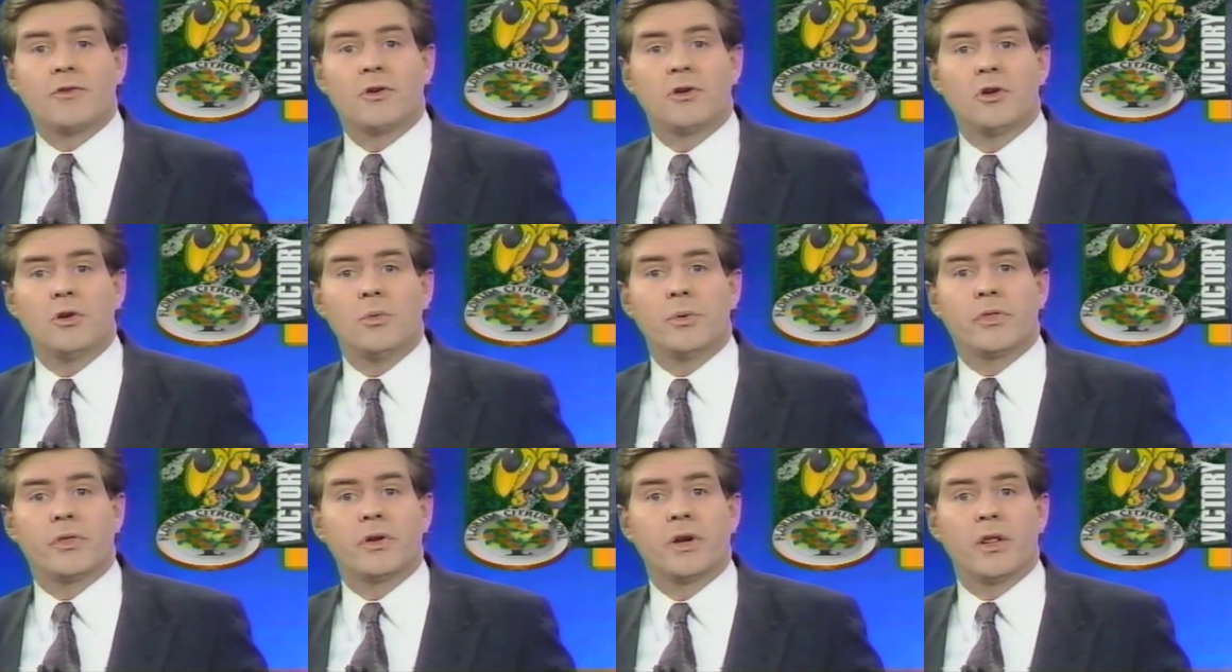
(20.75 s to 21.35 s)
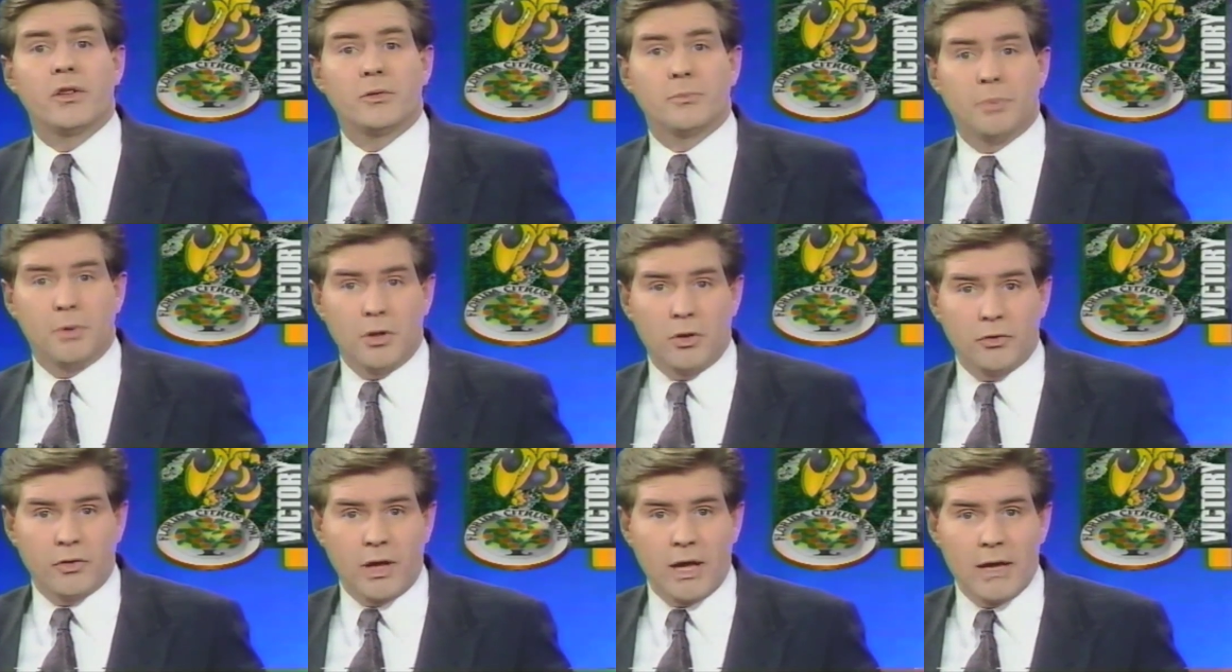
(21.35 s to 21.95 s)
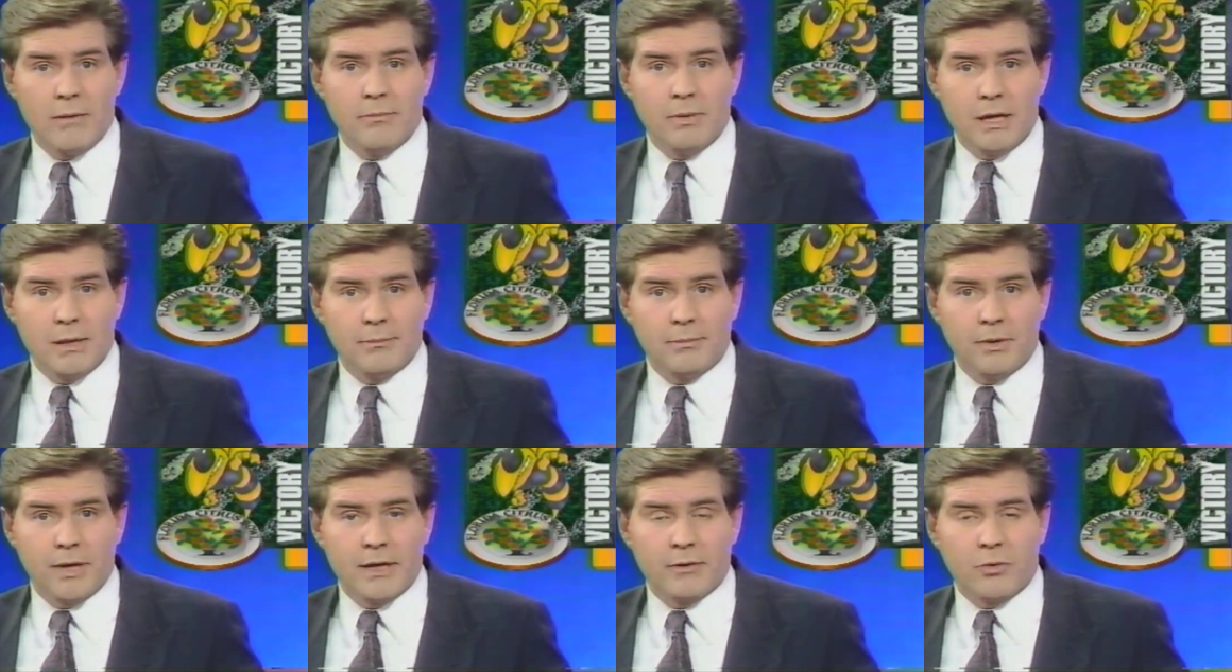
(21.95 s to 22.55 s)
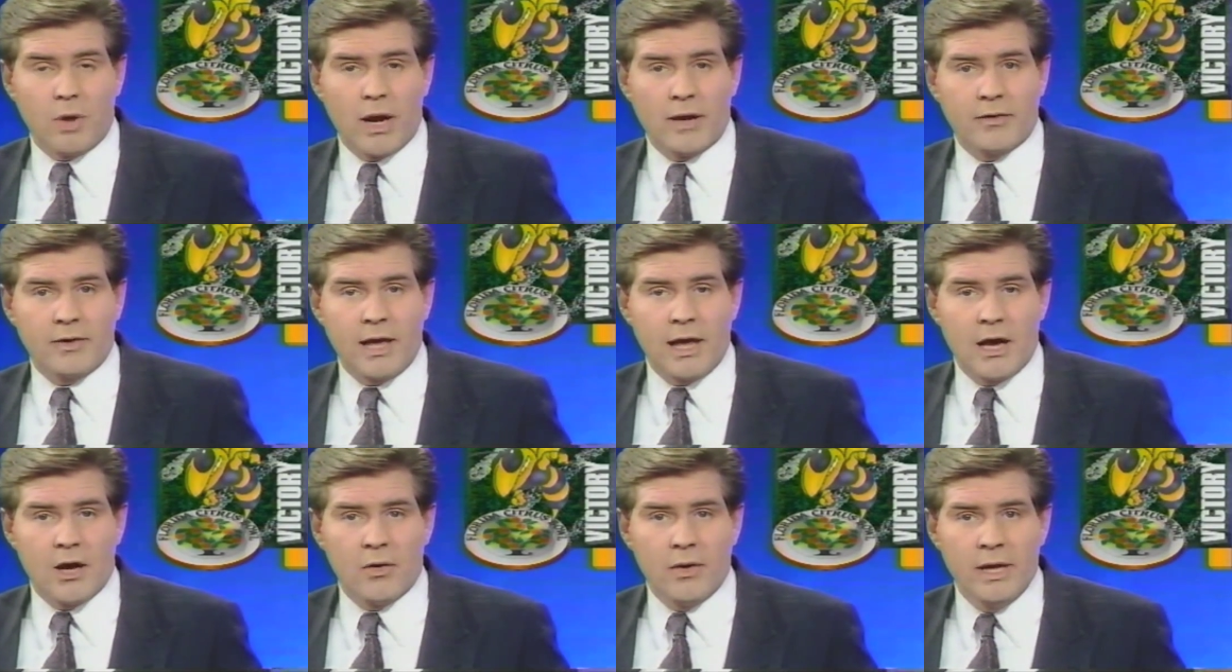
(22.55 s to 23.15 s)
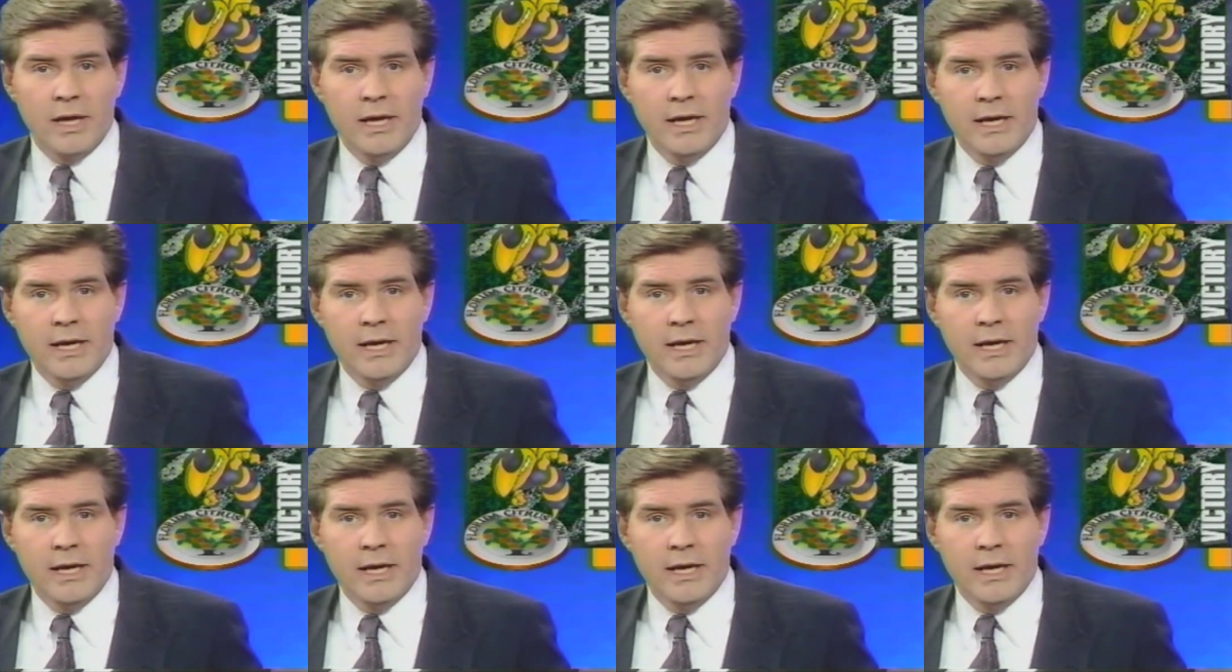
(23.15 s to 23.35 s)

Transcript: to do with another bowl game being played right now.